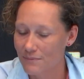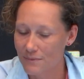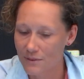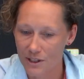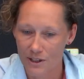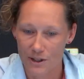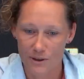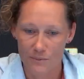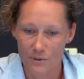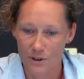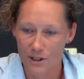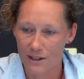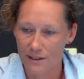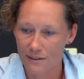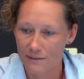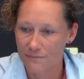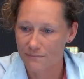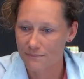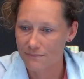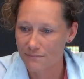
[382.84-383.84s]
you know, what
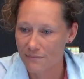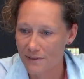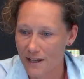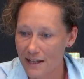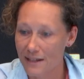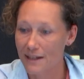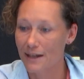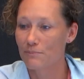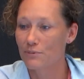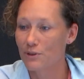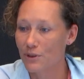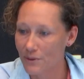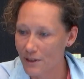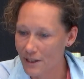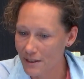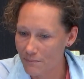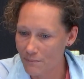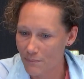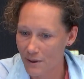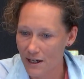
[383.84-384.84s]
I end up
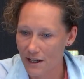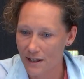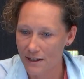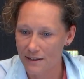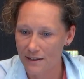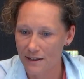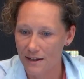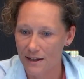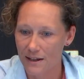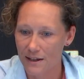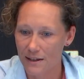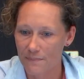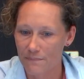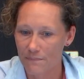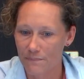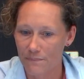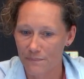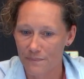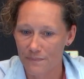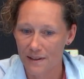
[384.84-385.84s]
doing, but
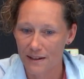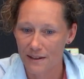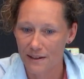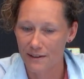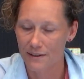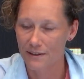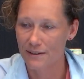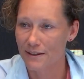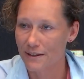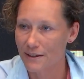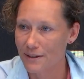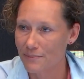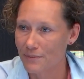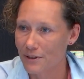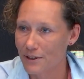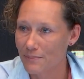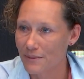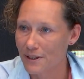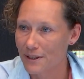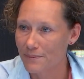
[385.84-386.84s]
I don't think I'm
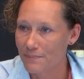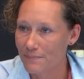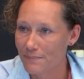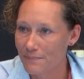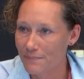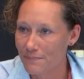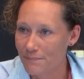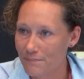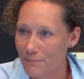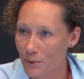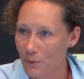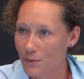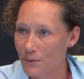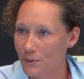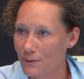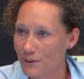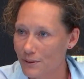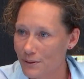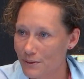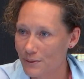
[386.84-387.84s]
going to be
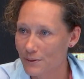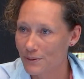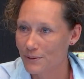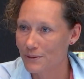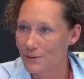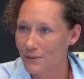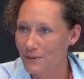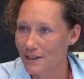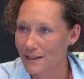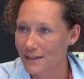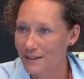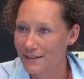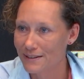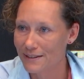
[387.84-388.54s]
bored or,